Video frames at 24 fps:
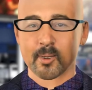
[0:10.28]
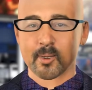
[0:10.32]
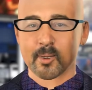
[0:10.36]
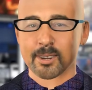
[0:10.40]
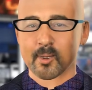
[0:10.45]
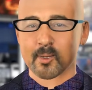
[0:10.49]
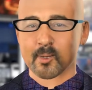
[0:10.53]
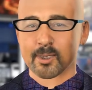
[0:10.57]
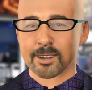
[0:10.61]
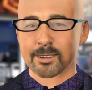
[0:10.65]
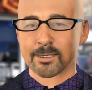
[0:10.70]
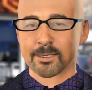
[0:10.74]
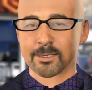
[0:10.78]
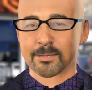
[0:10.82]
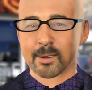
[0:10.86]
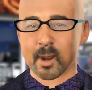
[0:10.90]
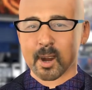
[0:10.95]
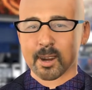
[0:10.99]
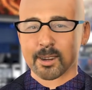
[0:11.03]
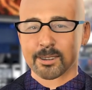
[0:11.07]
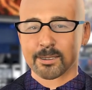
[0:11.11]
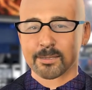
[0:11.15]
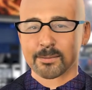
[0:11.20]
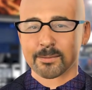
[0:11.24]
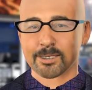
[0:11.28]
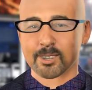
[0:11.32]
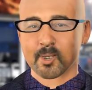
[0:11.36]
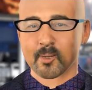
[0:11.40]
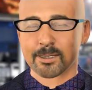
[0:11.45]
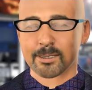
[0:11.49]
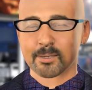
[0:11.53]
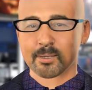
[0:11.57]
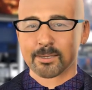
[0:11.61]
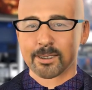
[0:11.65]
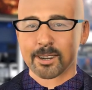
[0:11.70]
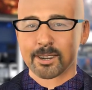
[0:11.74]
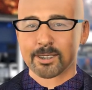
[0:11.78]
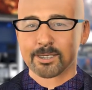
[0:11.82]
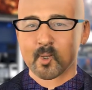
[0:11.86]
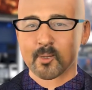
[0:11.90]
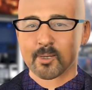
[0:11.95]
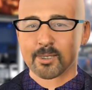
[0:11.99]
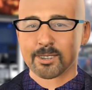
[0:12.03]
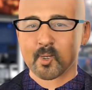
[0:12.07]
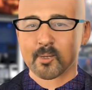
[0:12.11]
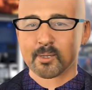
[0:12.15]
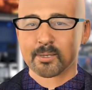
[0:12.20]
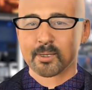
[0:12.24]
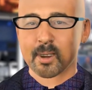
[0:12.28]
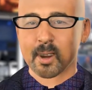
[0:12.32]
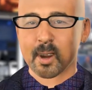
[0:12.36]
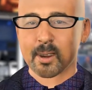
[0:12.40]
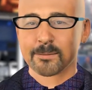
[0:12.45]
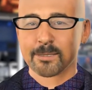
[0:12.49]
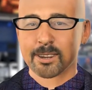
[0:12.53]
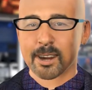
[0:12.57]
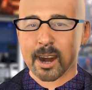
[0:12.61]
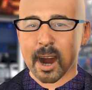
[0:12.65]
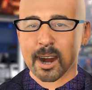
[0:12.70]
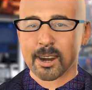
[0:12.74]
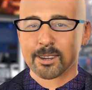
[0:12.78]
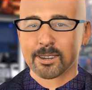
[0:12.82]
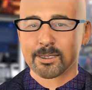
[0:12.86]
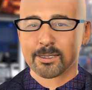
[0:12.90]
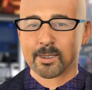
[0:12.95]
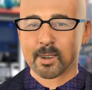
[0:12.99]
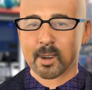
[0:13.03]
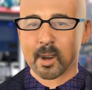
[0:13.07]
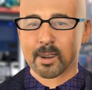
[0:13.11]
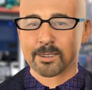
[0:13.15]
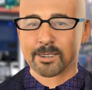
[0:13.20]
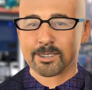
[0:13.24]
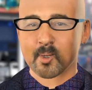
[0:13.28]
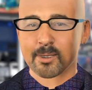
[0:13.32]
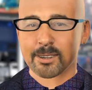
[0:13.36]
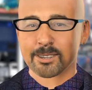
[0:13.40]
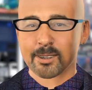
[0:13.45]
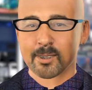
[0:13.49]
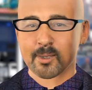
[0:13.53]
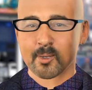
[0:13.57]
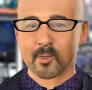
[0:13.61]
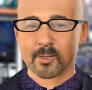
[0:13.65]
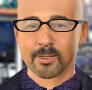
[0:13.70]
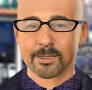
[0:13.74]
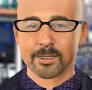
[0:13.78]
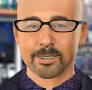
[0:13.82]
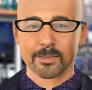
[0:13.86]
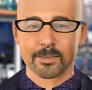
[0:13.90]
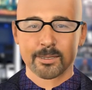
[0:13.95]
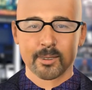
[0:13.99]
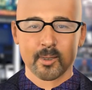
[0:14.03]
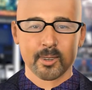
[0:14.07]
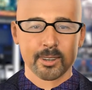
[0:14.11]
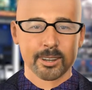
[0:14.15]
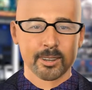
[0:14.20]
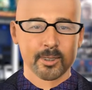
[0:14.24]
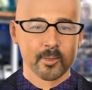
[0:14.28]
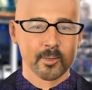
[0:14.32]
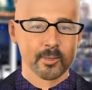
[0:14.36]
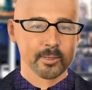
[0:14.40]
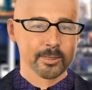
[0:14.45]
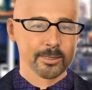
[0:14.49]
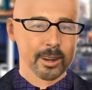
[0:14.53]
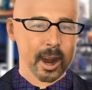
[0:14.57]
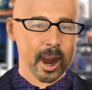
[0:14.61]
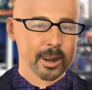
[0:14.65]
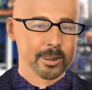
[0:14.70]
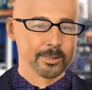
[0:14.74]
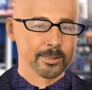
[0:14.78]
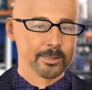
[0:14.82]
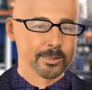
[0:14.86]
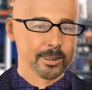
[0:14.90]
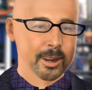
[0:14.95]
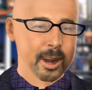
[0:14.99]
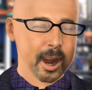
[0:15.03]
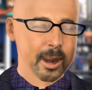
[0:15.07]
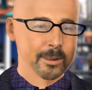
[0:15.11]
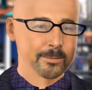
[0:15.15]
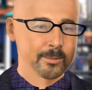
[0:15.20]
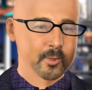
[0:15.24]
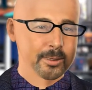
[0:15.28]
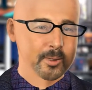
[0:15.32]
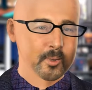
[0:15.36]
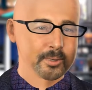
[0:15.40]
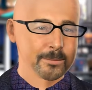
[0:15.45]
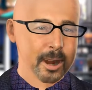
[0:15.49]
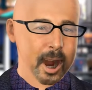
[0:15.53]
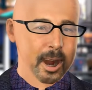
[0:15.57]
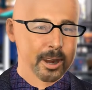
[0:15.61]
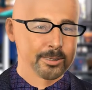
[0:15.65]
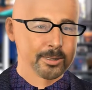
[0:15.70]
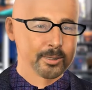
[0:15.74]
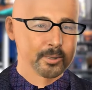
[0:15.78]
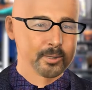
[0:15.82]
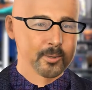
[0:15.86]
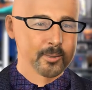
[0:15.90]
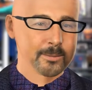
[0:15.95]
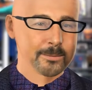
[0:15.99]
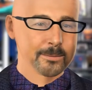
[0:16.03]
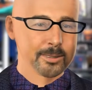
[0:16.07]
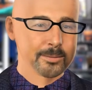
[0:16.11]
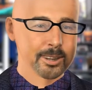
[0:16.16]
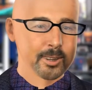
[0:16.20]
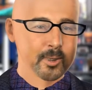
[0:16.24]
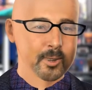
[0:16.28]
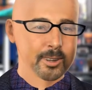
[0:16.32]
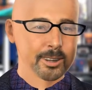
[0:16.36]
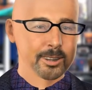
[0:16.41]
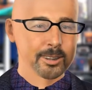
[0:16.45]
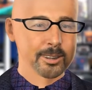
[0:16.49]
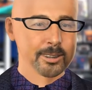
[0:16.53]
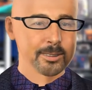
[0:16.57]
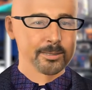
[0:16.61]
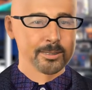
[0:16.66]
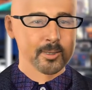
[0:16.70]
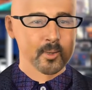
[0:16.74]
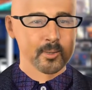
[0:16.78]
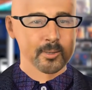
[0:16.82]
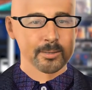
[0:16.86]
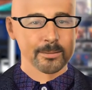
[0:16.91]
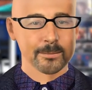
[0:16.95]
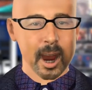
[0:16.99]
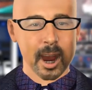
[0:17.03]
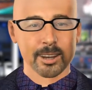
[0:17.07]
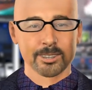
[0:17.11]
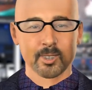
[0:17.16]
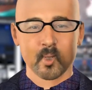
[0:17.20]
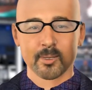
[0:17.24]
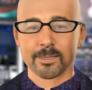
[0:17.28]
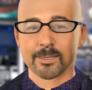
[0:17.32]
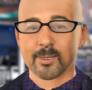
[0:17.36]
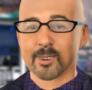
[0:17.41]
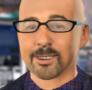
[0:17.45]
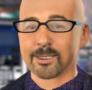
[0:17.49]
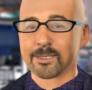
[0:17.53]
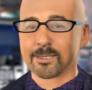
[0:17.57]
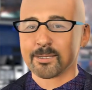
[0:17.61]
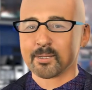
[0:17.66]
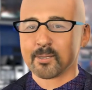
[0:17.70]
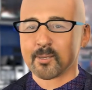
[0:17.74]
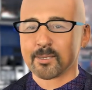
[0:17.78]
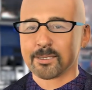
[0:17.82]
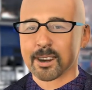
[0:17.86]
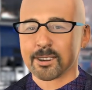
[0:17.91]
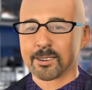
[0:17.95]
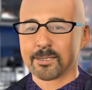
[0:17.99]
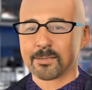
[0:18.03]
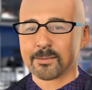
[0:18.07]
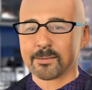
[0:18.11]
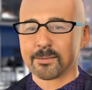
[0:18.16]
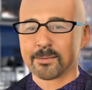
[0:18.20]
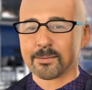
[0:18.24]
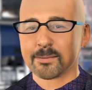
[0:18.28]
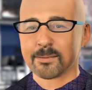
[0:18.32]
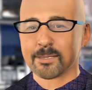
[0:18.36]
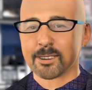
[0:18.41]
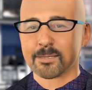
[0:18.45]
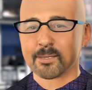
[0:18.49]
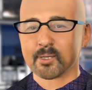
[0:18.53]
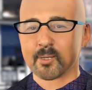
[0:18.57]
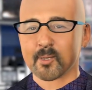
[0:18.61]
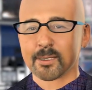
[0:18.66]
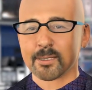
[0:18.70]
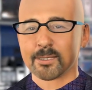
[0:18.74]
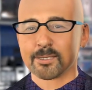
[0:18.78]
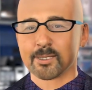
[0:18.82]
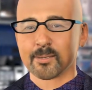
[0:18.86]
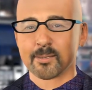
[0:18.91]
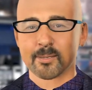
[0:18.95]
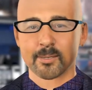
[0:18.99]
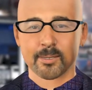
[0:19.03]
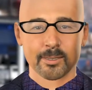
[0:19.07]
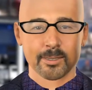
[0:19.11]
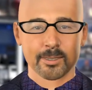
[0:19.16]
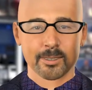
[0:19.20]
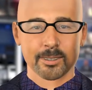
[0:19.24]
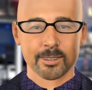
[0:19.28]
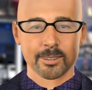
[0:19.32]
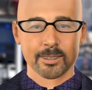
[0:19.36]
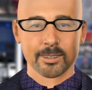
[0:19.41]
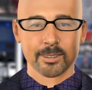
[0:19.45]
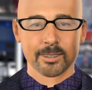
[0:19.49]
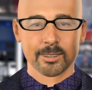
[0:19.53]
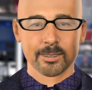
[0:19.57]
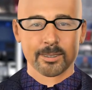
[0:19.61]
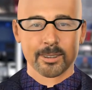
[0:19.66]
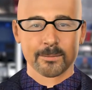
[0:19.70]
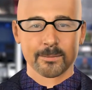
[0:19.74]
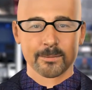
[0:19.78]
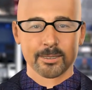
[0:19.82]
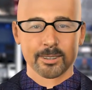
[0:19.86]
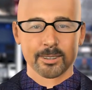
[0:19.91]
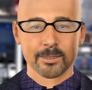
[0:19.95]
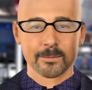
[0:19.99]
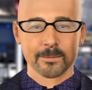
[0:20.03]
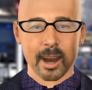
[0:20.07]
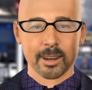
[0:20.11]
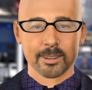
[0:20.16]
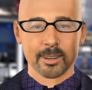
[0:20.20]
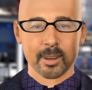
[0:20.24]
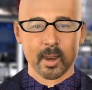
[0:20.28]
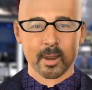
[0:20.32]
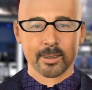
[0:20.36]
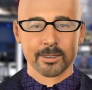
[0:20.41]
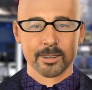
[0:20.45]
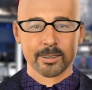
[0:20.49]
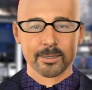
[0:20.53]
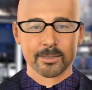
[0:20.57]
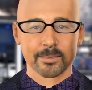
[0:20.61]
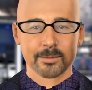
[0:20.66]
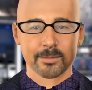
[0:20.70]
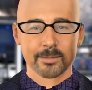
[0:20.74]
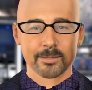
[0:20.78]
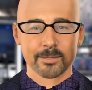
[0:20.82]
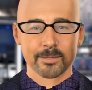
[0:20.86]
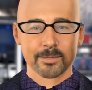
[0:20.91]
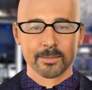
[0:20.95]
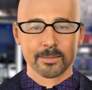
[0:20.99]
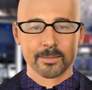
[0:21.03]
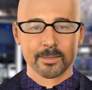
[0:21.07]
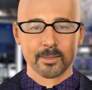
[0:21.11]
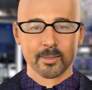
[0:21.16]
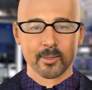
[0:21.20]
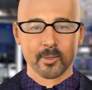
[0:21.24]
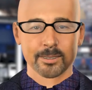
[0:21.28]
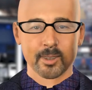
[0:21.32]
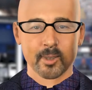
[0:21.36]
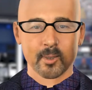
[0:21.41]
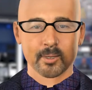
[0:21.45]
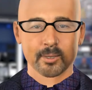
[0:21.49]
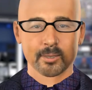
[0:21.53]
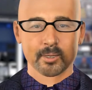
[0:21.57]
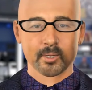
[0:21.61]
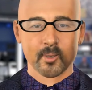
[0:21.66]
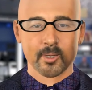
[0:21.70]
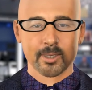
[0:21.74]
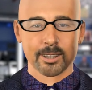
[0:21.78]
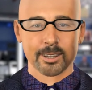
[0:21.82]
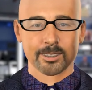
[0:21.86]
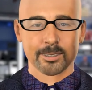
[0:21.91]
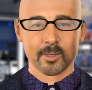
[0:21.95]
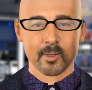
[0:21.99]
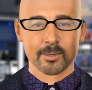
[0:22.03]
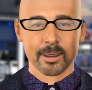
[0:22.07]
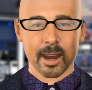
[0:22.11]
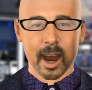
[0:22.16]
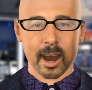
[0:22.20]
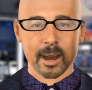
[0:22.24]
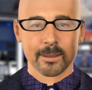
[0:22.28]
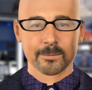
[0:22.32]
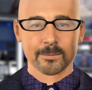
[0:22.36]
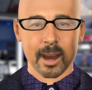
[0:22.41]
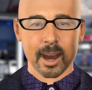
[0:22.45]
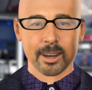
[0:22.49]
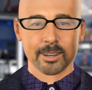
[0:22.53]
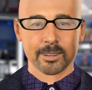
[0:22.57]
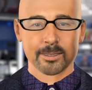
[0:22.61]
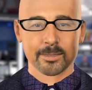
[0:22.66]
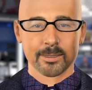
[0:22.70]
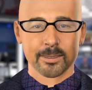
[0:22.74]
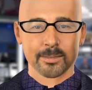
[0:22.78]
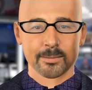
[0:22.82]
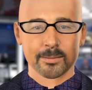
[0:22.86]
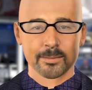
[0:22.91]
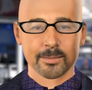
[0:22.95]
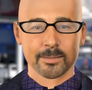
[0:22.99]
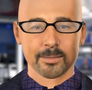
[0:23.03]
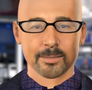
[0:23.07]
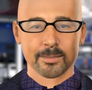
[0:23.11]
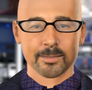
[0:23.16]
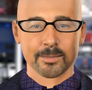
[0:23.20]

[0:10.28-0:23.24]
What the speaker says: Rare Metal Mining is in the process of jointly owning a license for the exploration of gold and copper deposits with an area of 2,398 hectares, located in Mongolia, referred to as the gold mine.